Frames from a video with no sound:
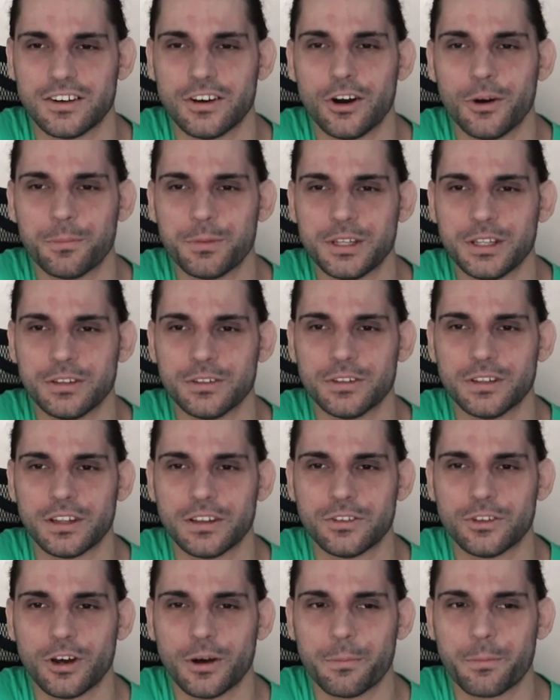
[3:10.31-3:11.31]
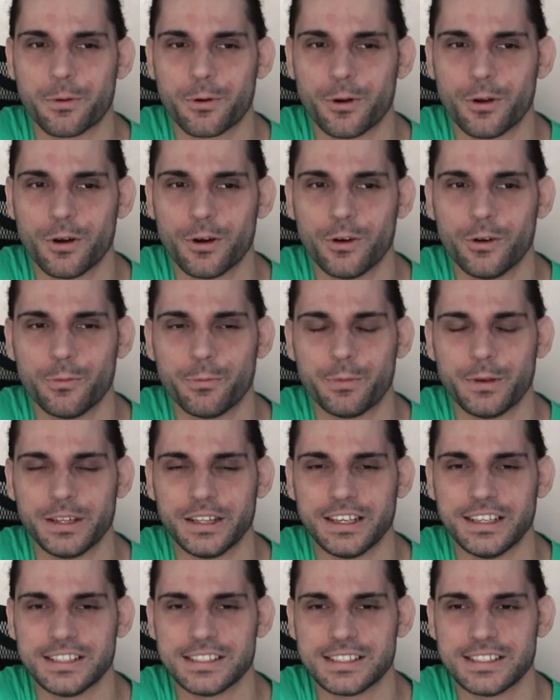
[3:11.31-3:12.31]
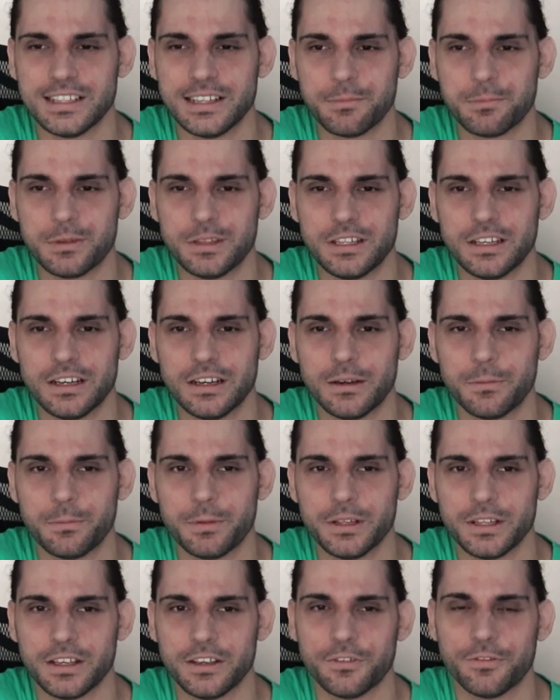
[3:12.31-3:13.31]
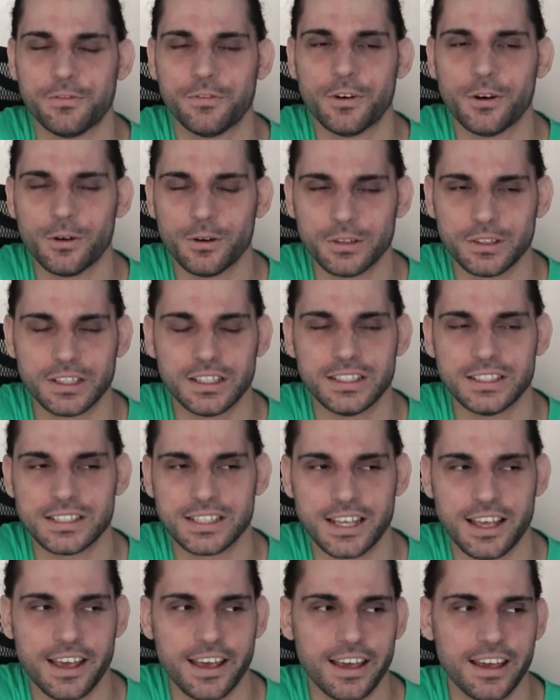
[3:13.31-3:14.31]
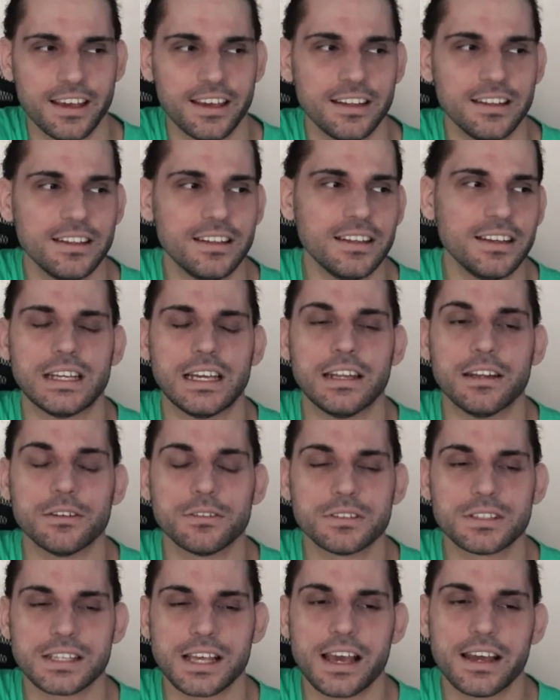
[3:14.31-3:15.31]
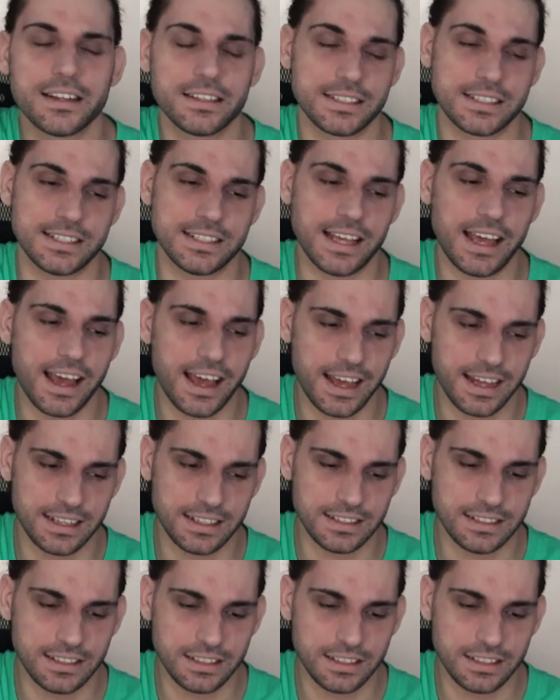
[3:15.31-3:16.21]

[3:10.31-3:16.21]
hopped into the top rope and he slipped up and he fell on his head, and it was kind of sad.